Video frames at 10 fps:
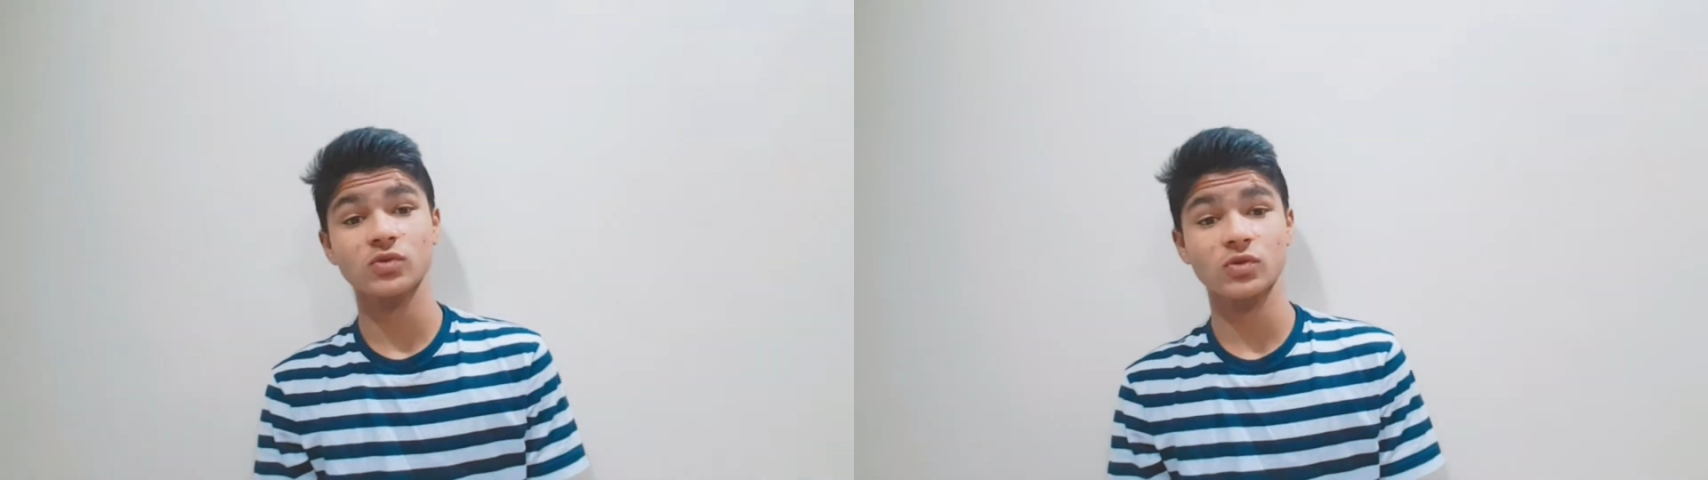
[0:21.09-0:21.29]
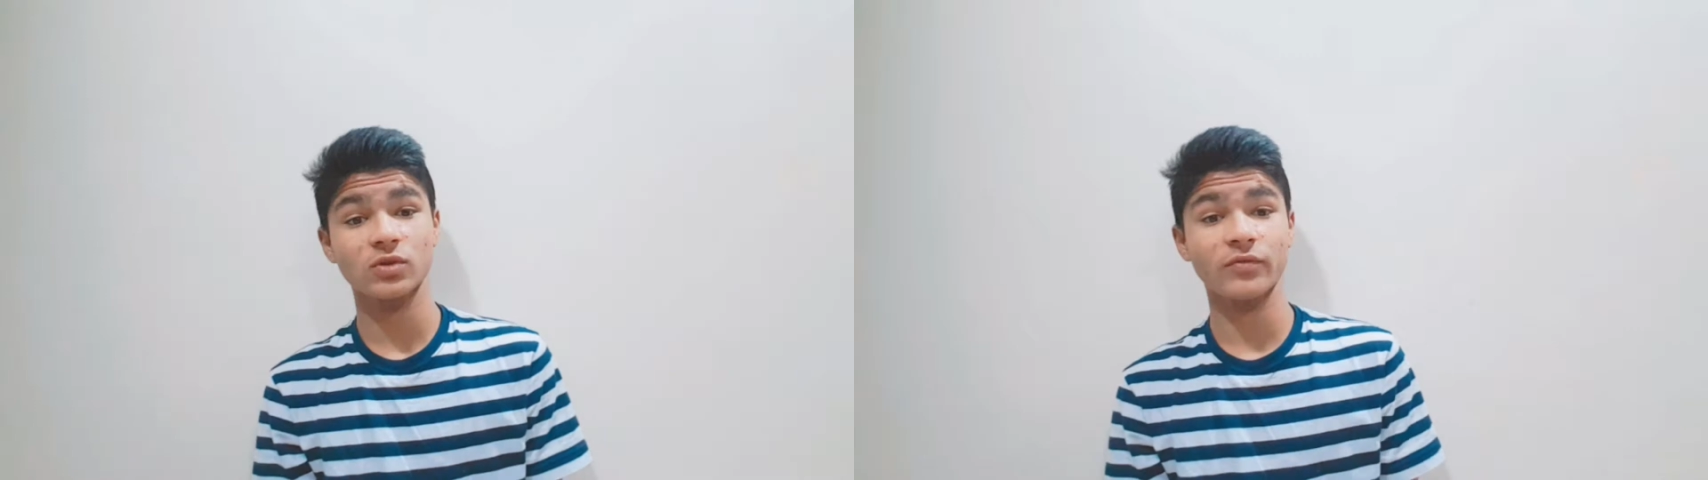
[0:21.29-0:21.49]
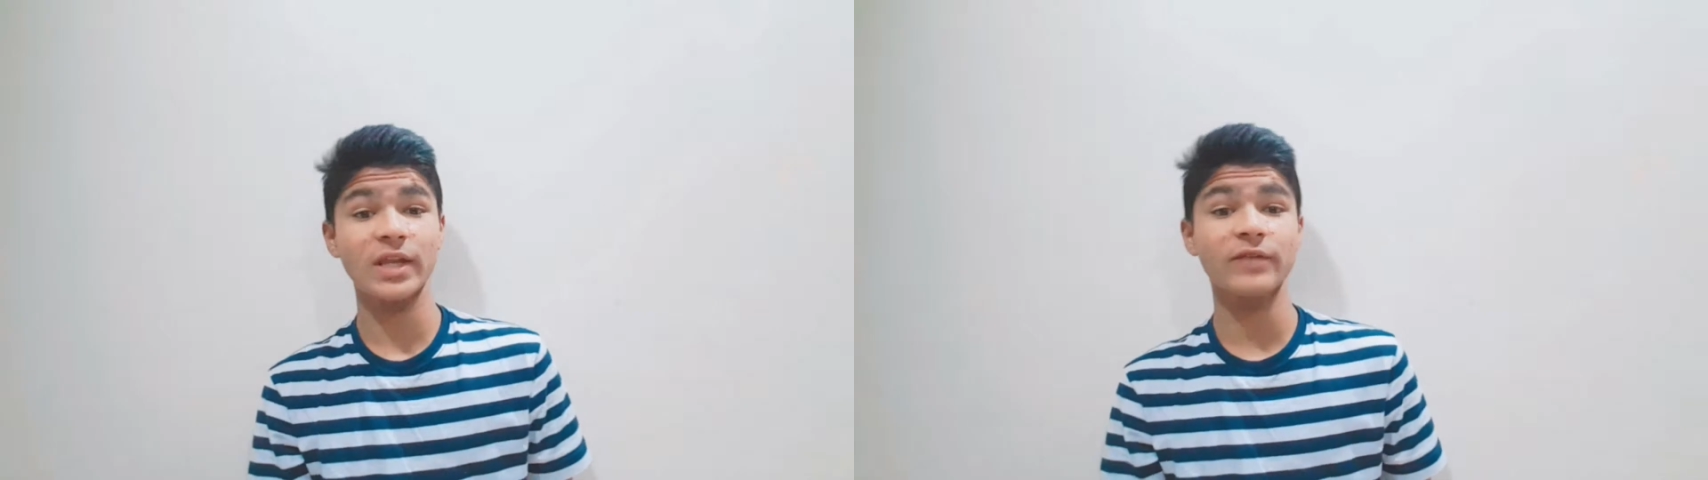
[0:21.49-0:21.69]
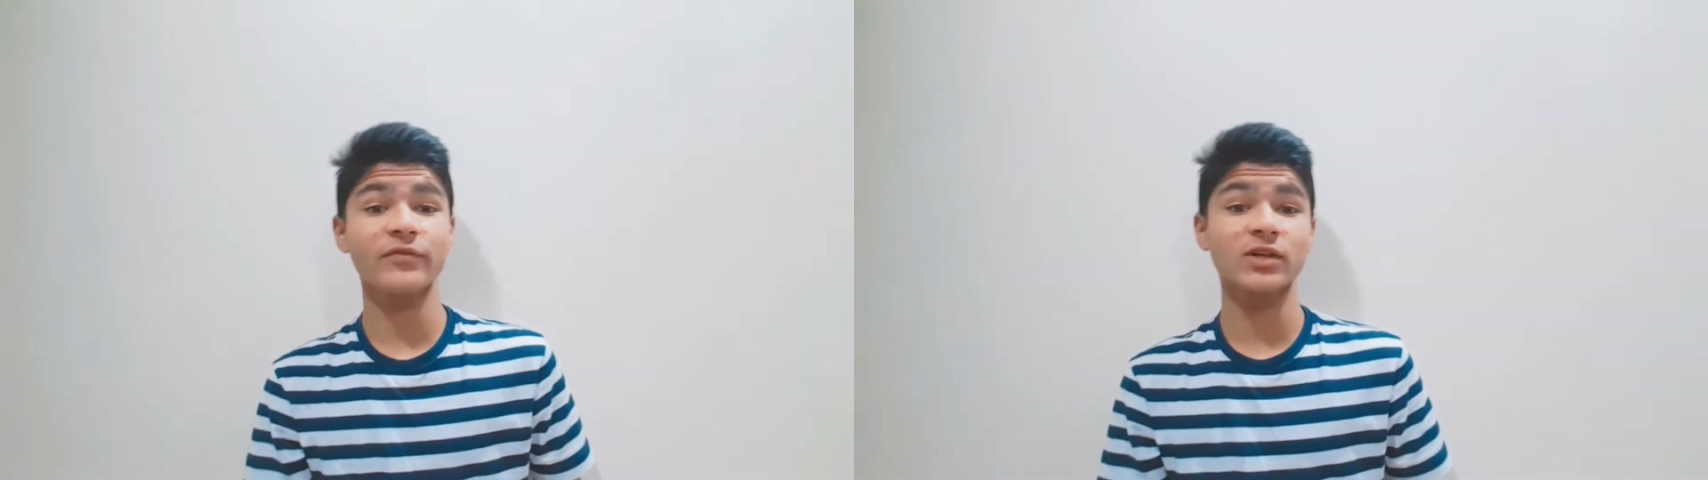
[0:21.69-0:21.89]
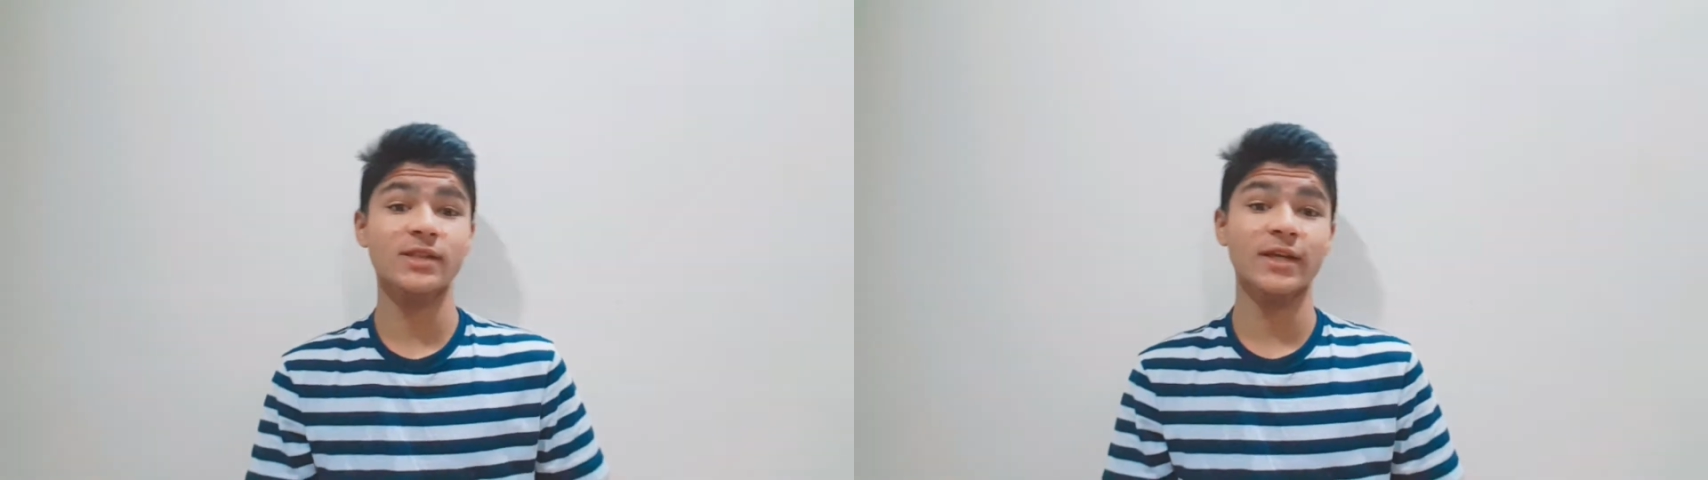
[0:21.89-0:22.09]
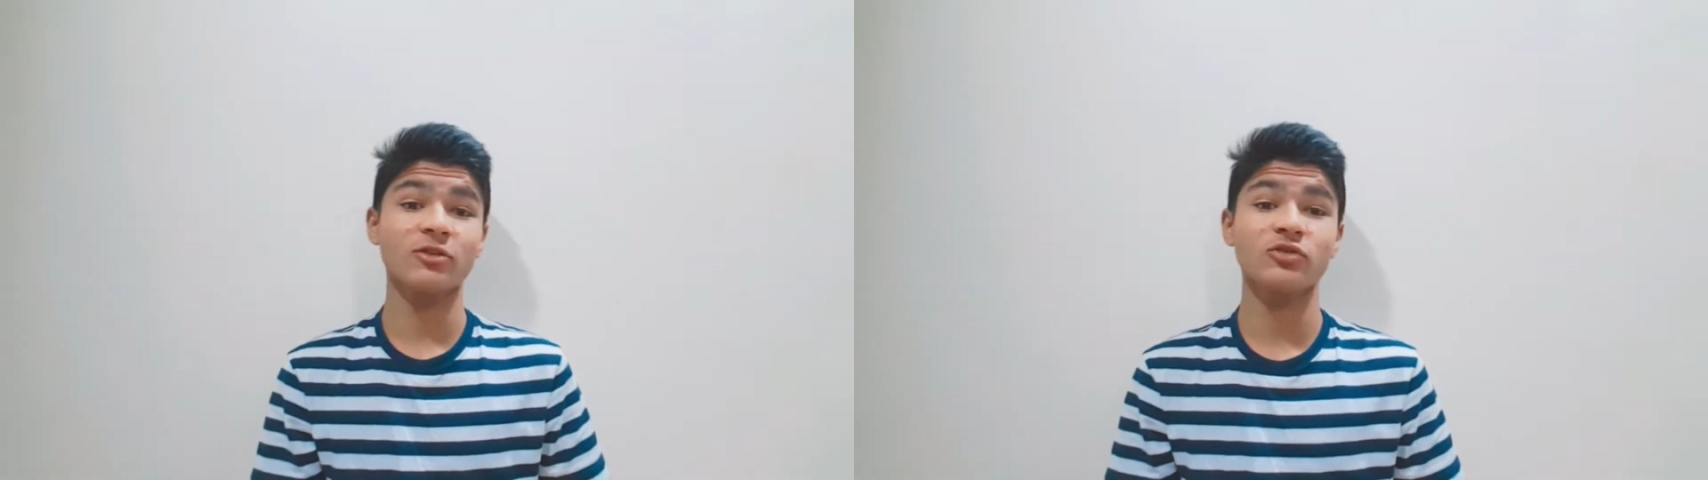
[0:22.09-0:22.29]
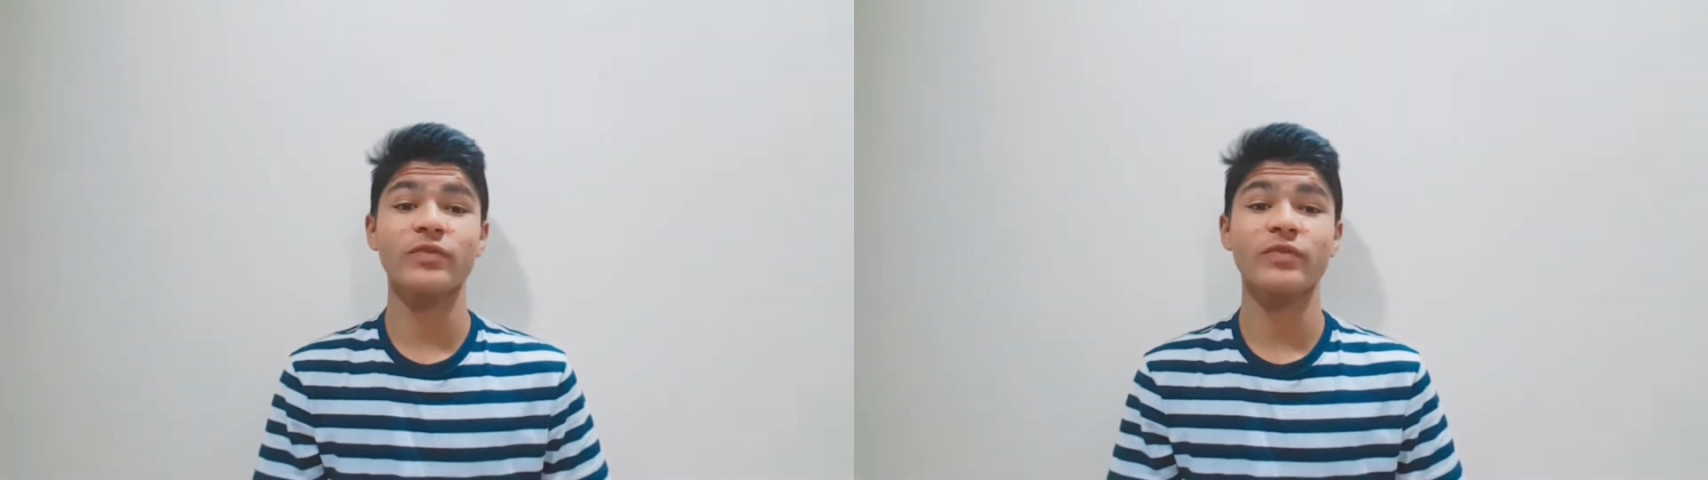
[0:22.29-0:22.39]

So the very first tech news we